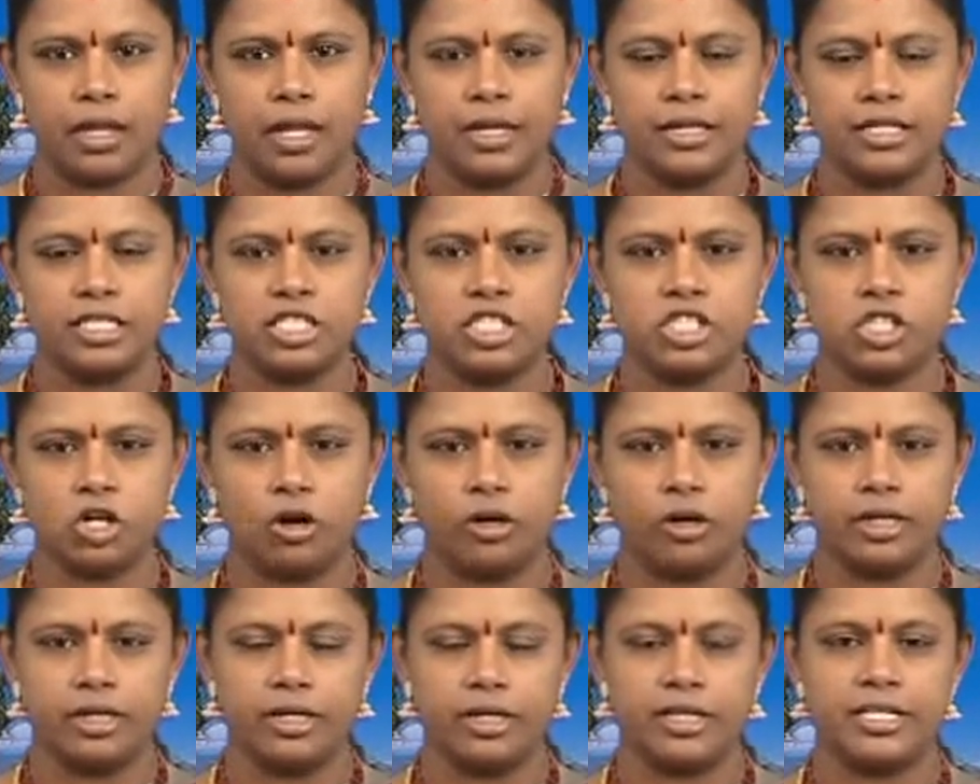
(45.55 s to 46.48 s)
In
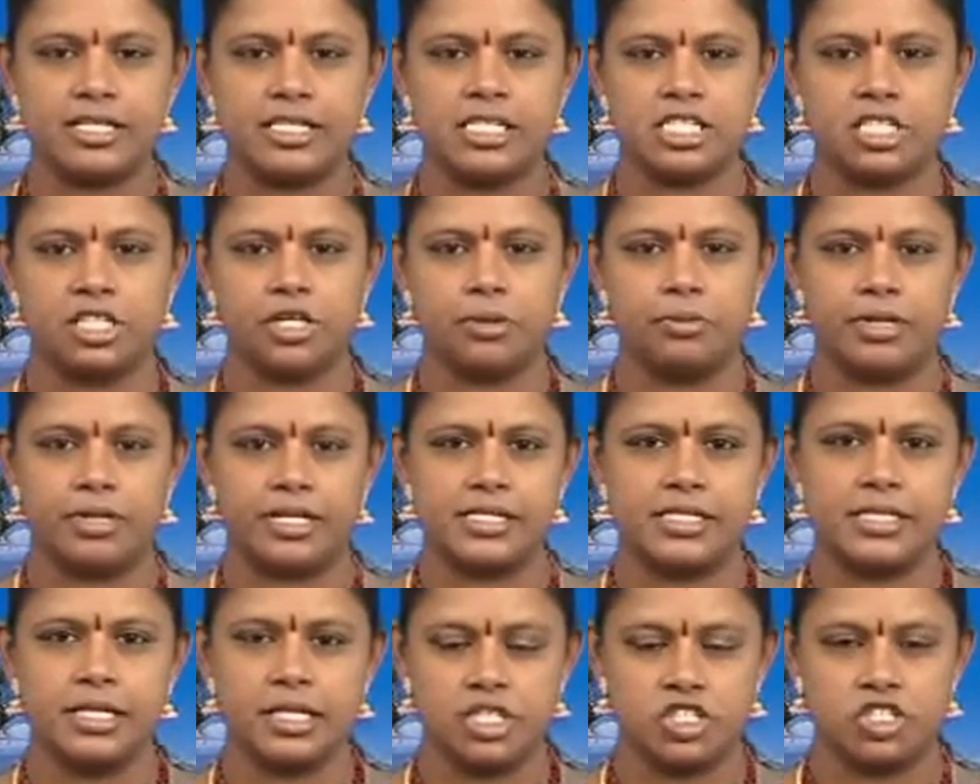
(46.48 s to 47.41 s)
short, it is termed
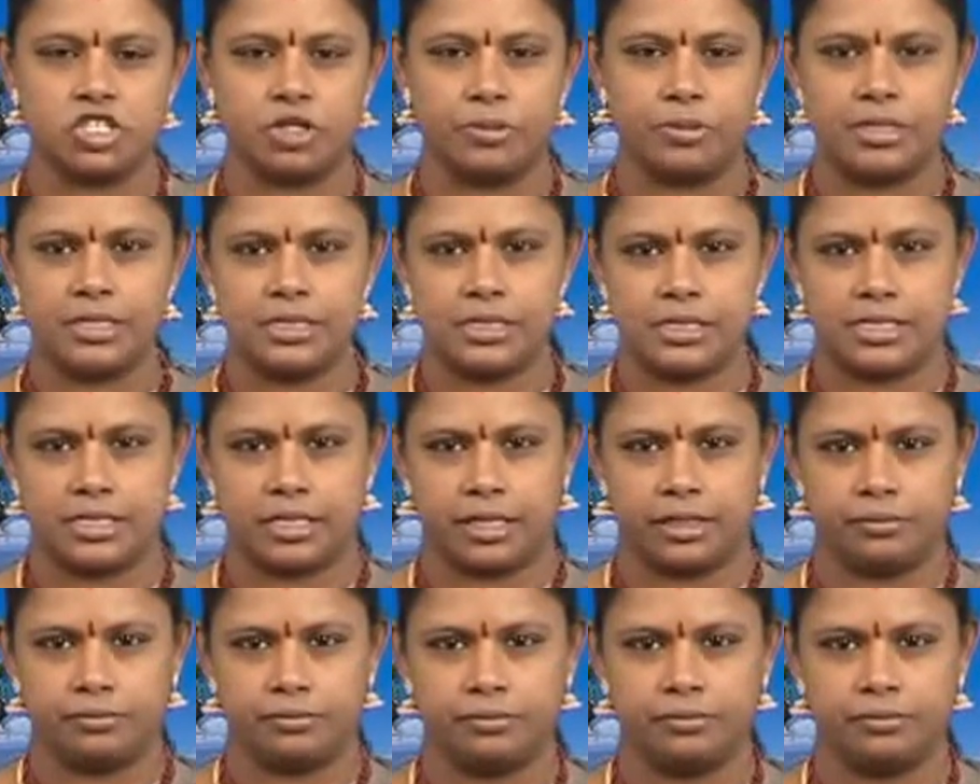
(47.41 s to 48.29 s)
as CCC.